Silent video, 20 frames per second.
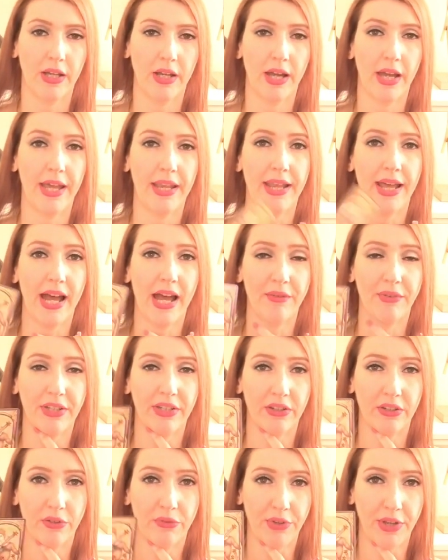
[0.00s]
and having
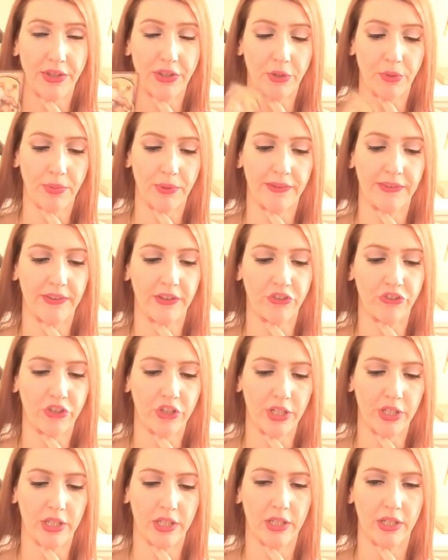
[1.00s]
to defend their
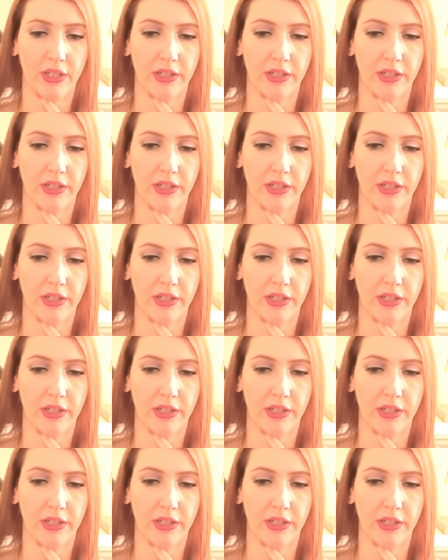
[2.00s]
position.